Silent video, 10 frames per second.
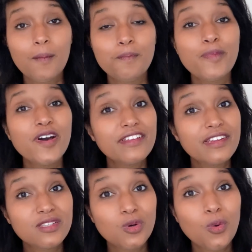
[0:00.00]
But it
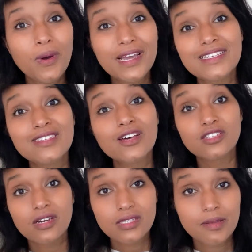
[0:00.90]
is always a
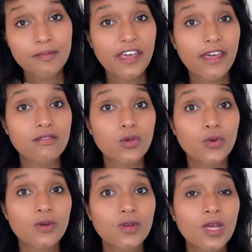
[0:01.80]
toxic behavior
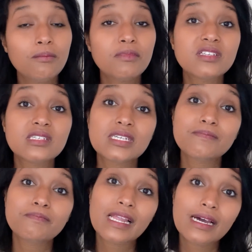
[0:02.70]
because it
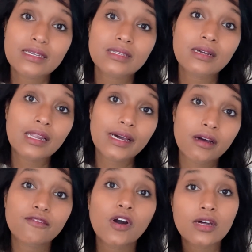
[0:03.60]
implies a lack
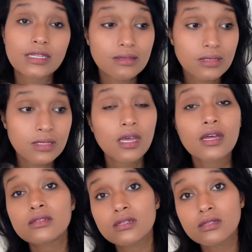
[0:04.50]
of honesty
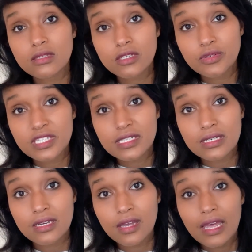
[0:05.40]
and sincerity.
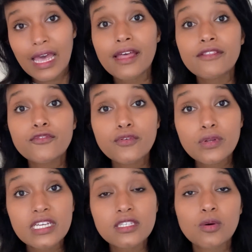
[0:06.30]
and
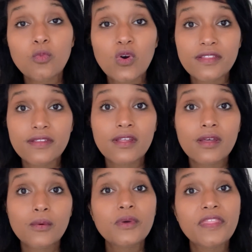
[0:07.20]
fooling someone
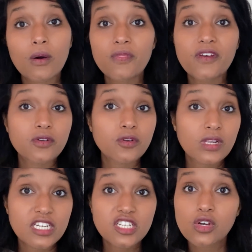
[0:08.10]
without their
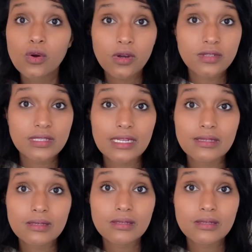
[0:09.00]
knowledge or consent.